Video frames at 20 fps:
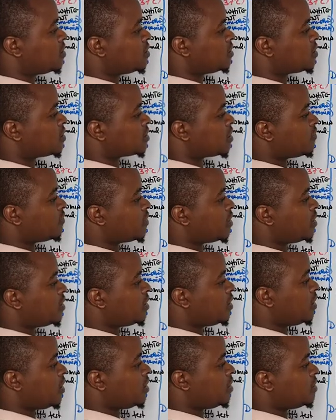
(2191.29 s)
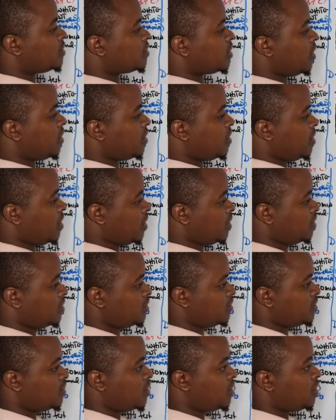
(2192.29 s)
7, 8, and 9.
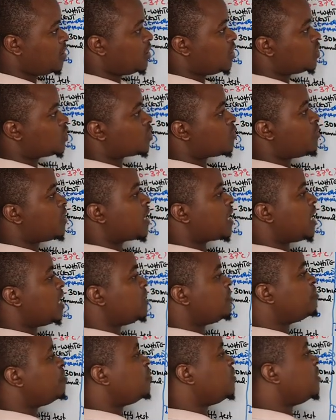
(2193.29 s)
So we can